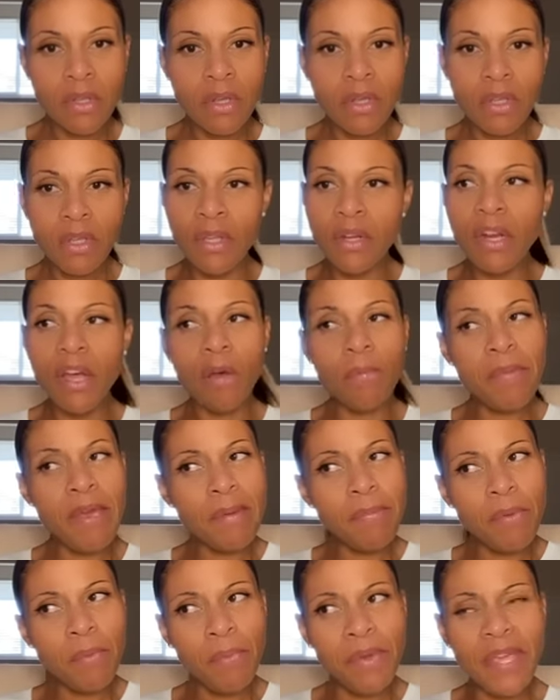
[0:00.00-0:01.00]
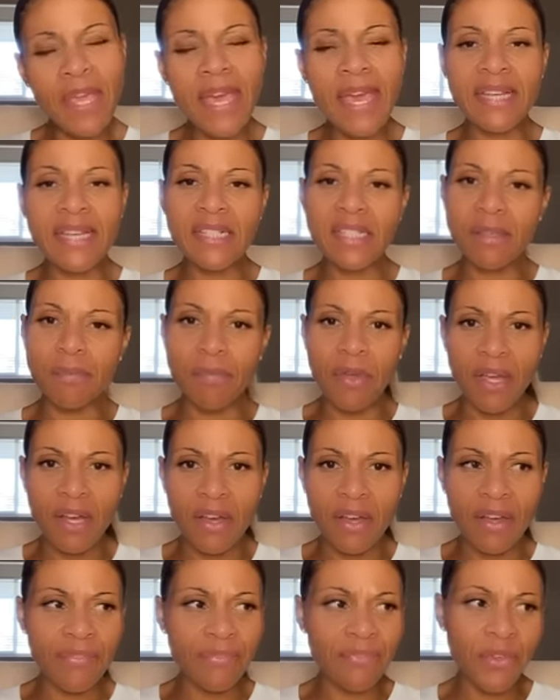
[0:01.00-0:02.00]
You know, maybe we had some
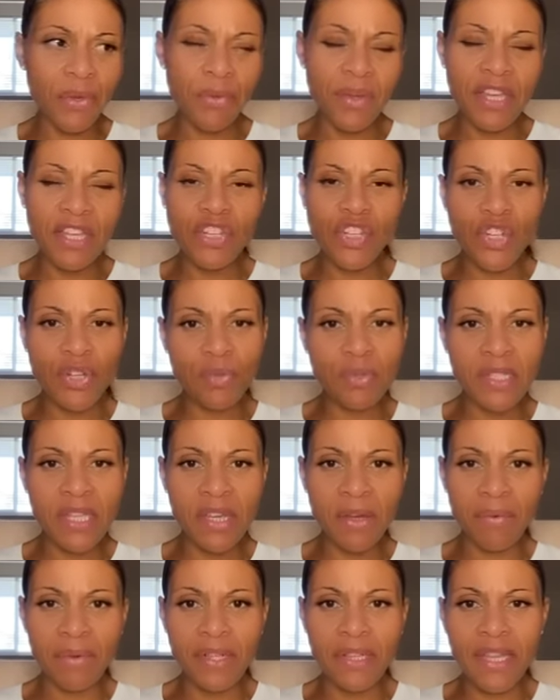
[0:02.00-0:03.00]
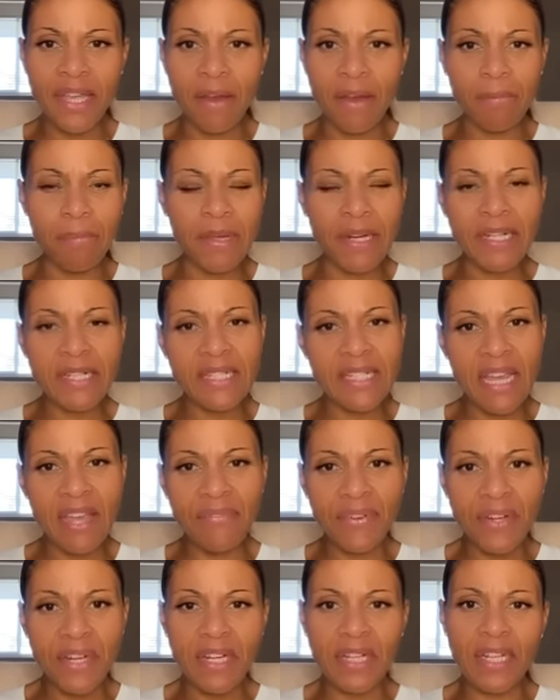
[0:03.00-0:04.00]
a few issues here and there, but it
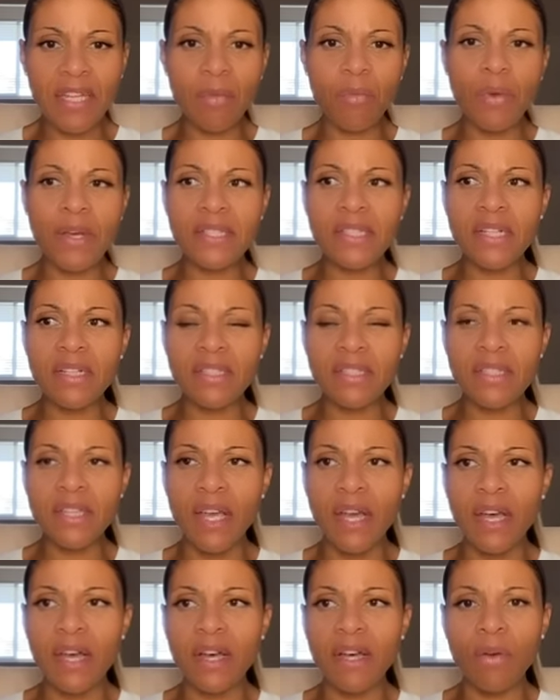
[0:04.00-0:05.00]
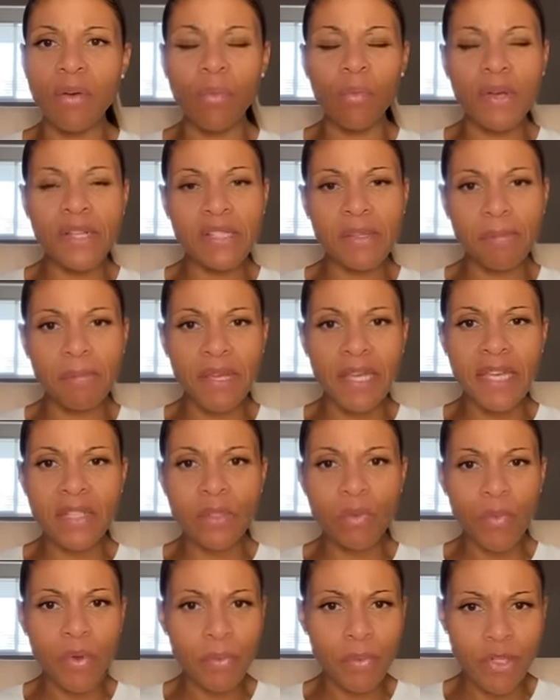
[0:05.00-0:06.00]
definitely wasn't
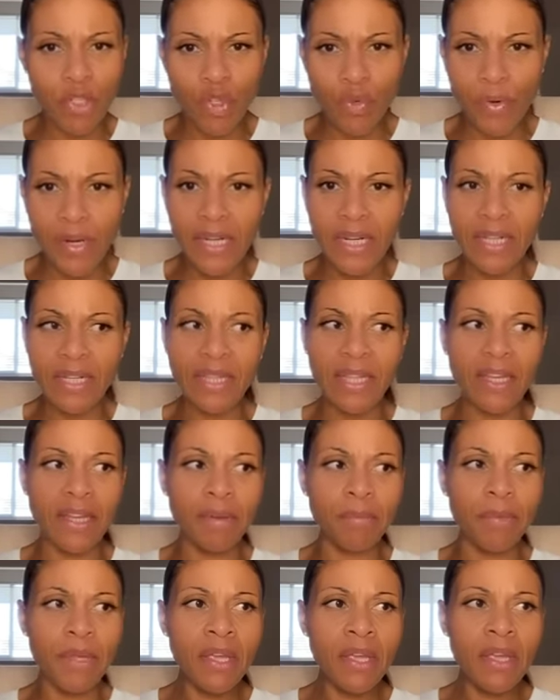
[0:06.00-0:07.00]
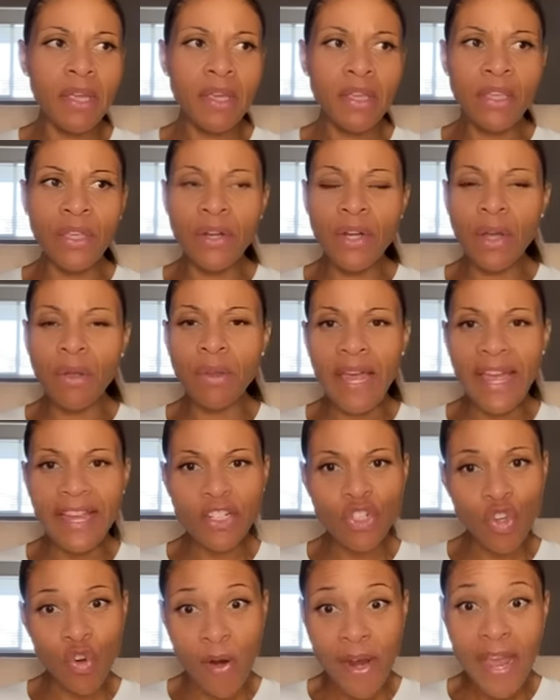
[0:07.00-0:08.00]
because we were treating them, you know,
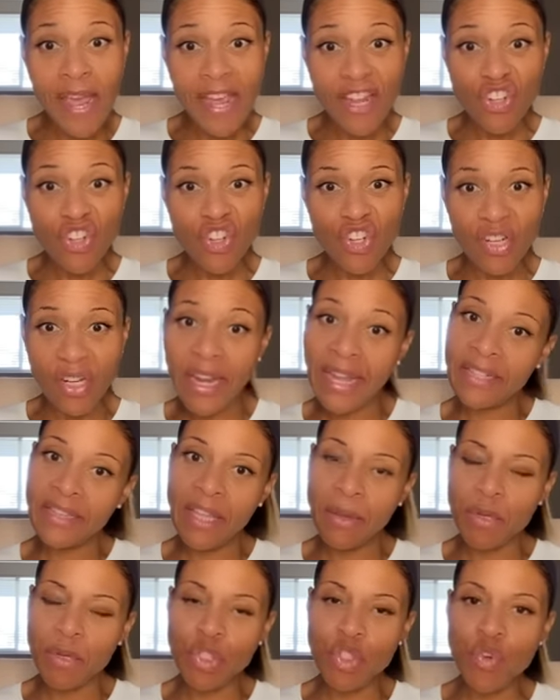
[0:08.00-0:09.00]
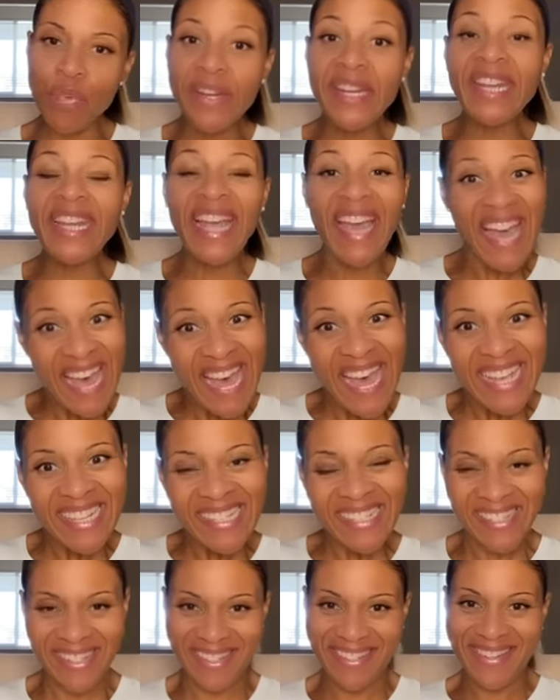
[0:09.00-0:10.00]
like trash, like they were treating
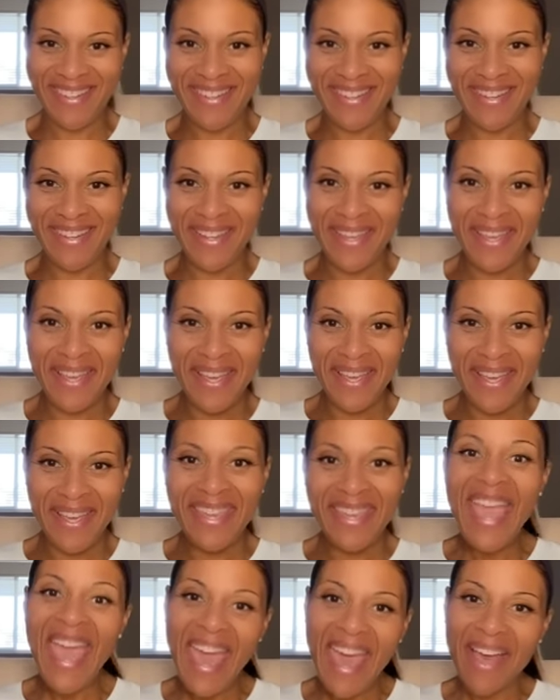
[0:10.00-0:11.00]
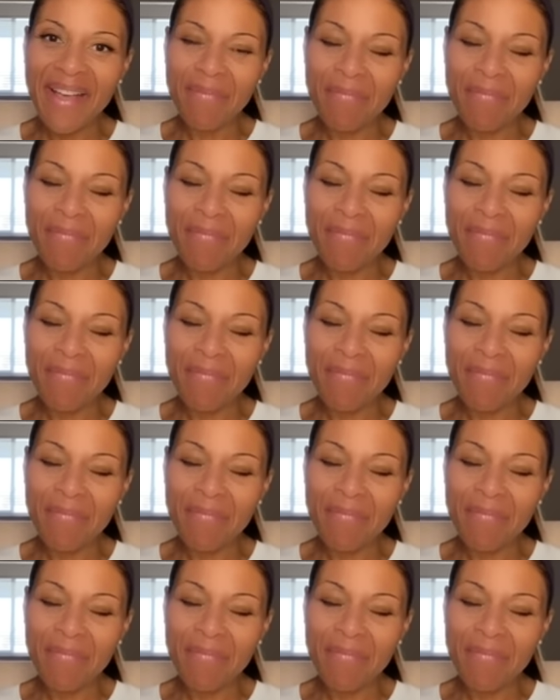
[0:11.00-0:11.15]
us. Yeah.